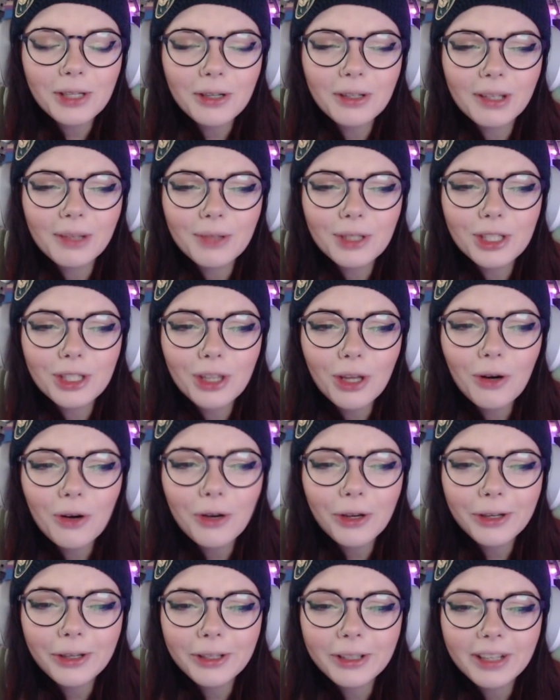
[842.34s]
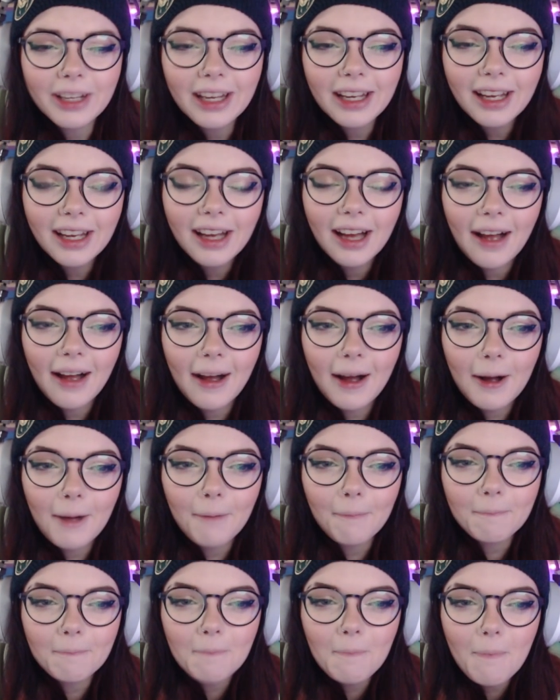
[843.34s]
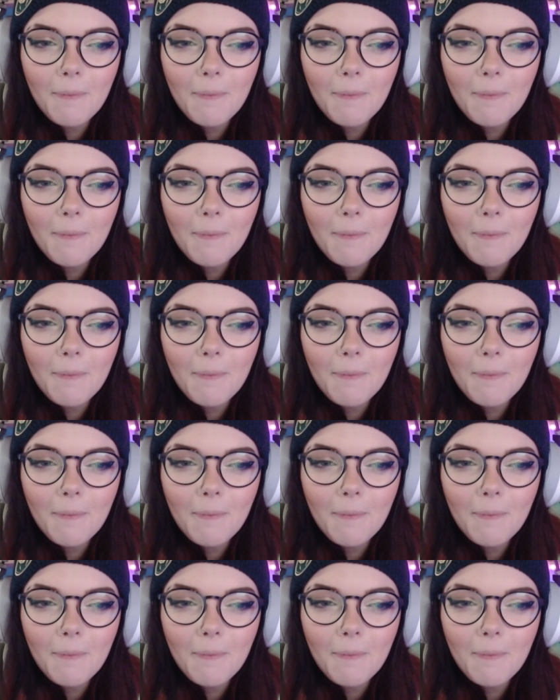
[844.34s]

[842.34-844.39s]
That was so good. Um,